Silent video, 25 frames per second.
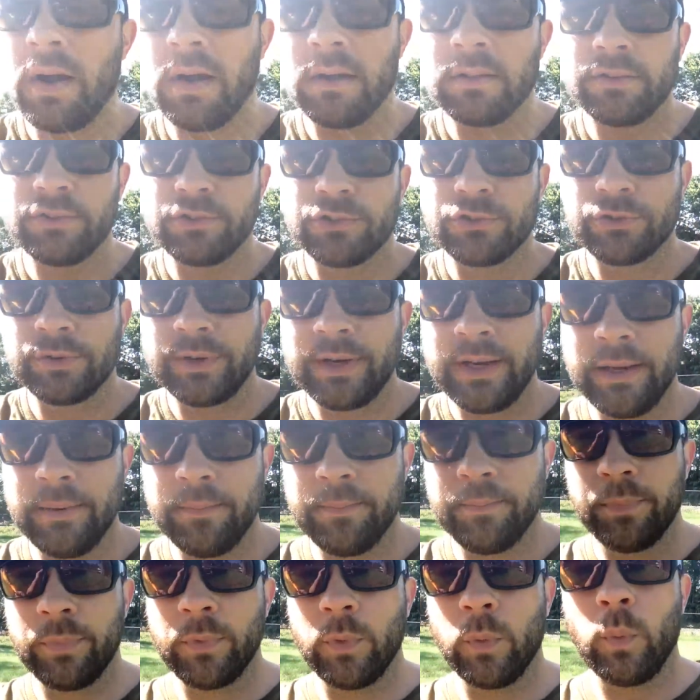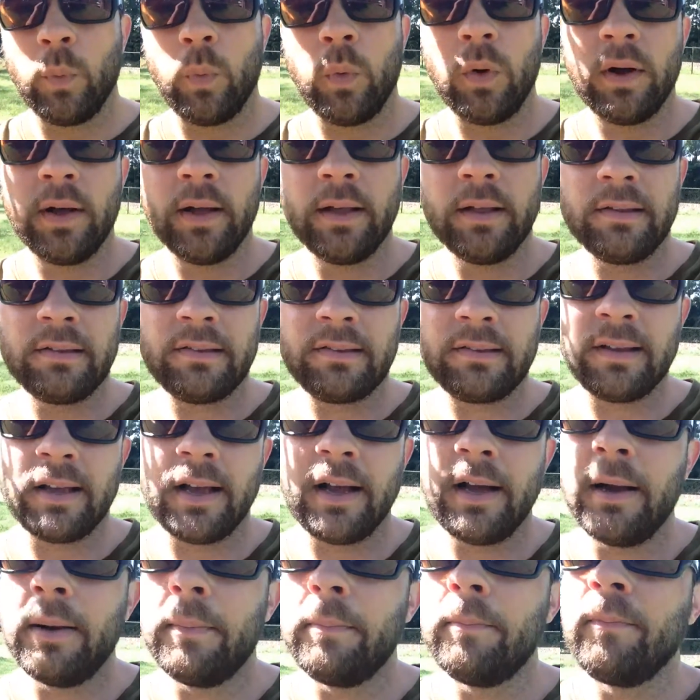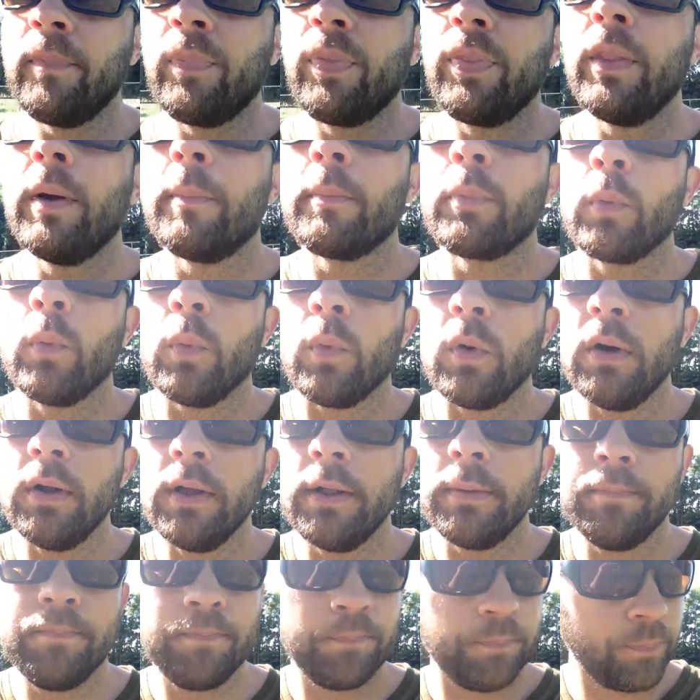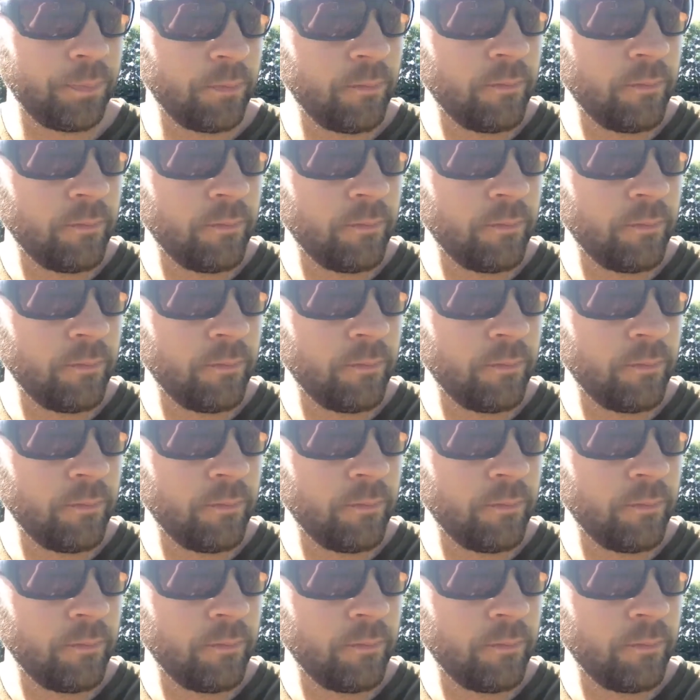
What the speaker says: walk the street was number one,